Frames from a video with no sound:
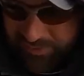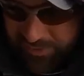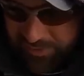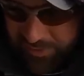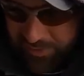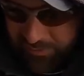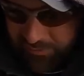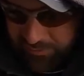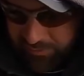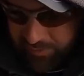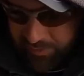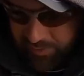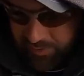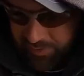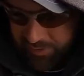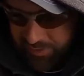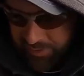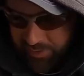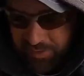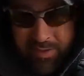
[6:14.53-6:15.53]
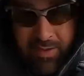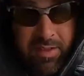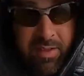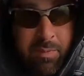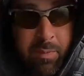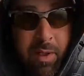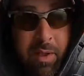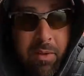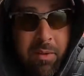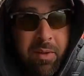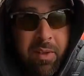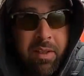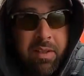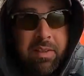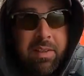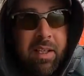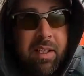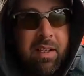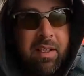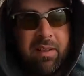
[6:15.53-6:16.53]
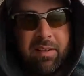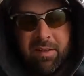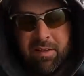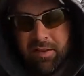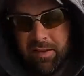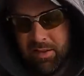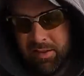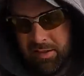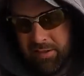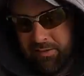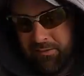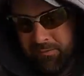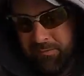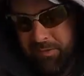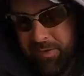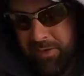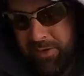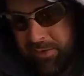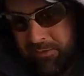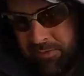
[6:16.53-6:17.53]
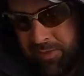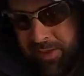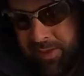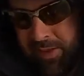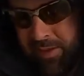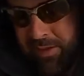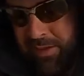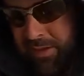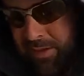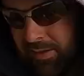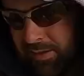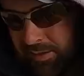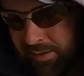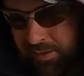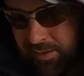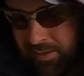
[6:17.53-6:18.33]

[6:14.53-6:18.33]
look at him, since this is my only second fish I've landed.